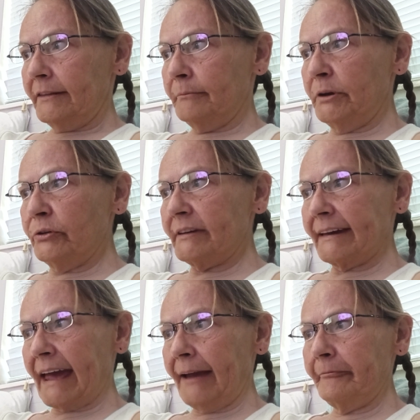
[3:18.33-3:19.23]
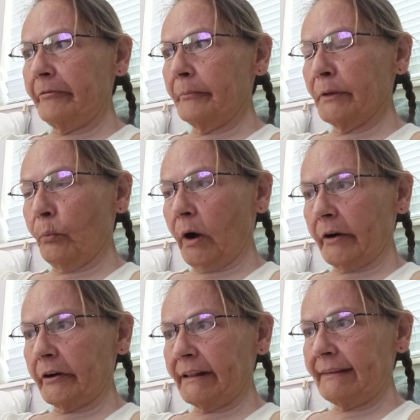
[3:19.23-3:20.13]
The music came from the
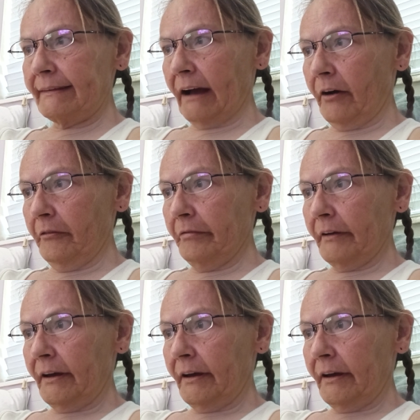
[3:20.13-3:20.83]
water itself,